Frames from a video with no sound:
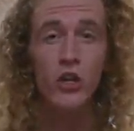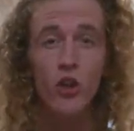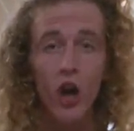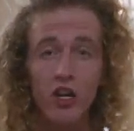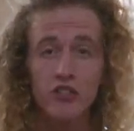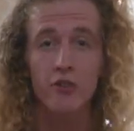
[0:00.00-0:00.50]

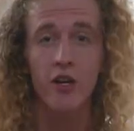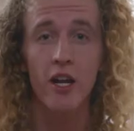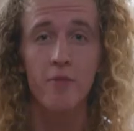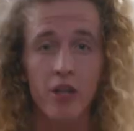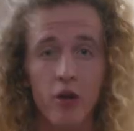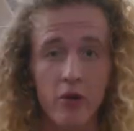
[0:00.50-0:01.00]
you also
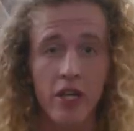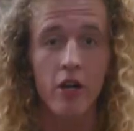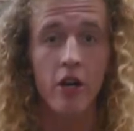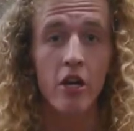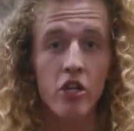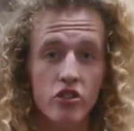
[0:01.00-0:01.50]
gotta be a
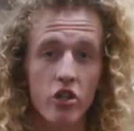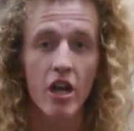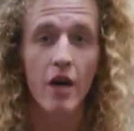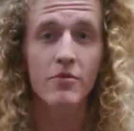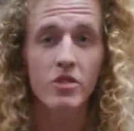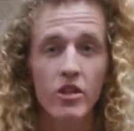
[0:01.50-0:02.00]
reader, so
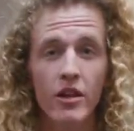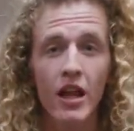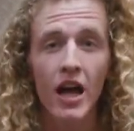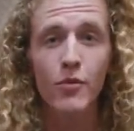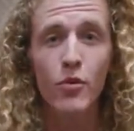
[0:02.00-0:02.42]
come to the